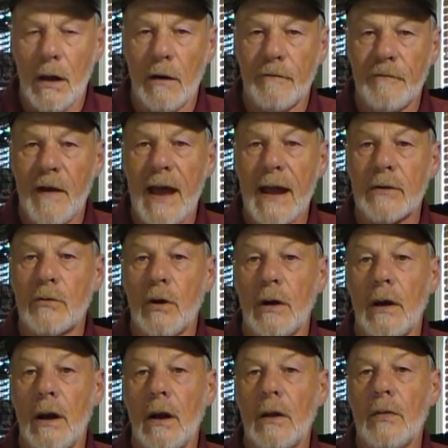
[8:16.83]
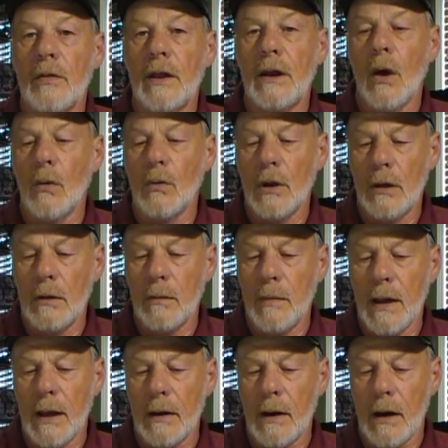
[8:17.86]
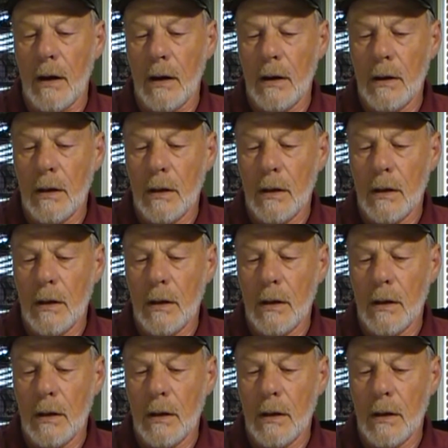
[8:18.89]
factor in there that don't need to be in there.